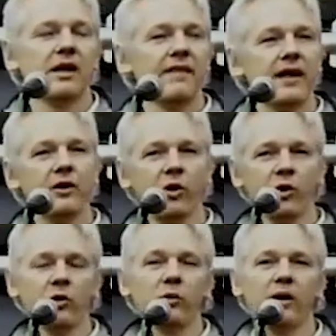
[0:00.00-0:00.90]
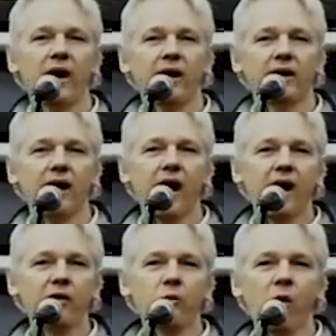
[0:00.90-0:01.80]
then who
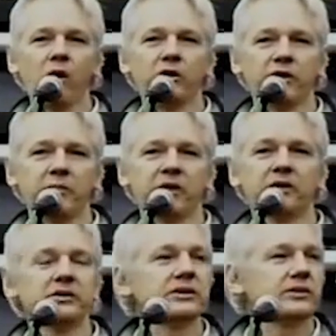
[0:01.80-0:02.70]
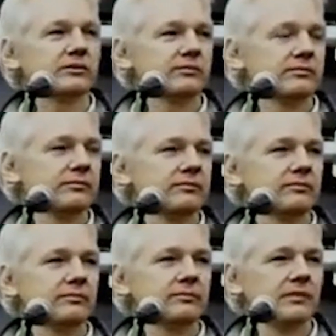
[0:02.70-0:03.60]
are the war criminals?
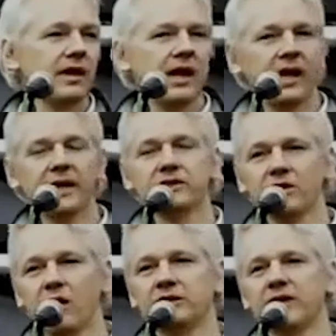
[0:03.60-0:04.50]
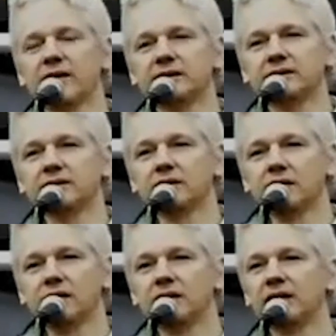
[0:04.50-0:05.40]
It is not just
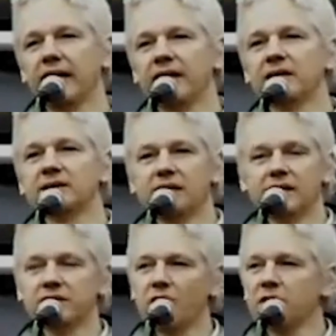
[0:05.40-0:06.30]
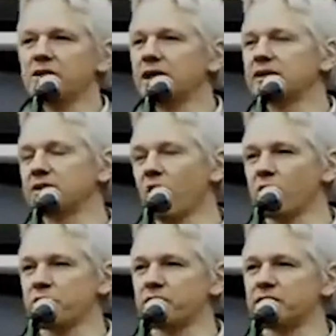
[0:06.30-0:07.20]
leaders, it is not just
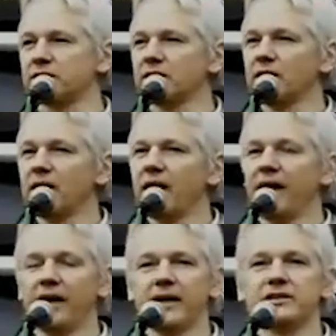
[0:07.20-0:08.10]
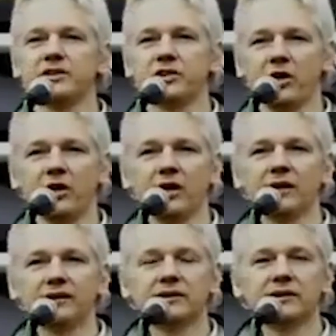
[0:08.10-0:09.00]
soldiers, it is
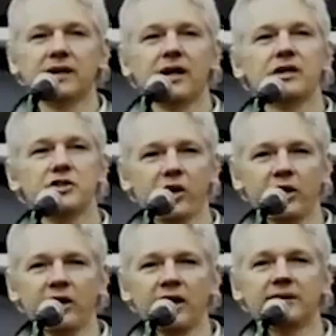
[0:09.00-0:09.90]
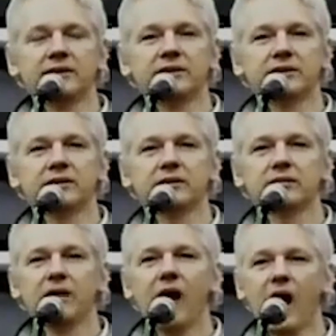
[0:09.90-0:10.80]
journalists. Journalists
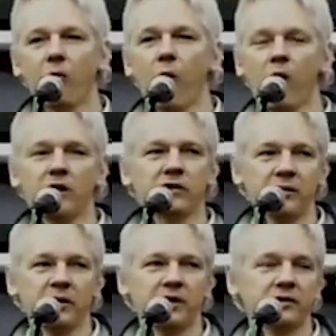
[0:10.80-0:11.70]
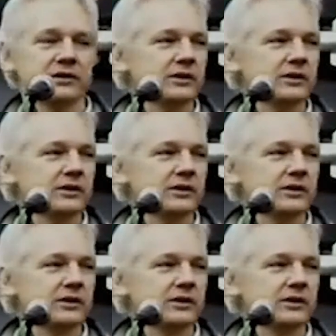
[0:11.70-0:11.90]
are war criminals.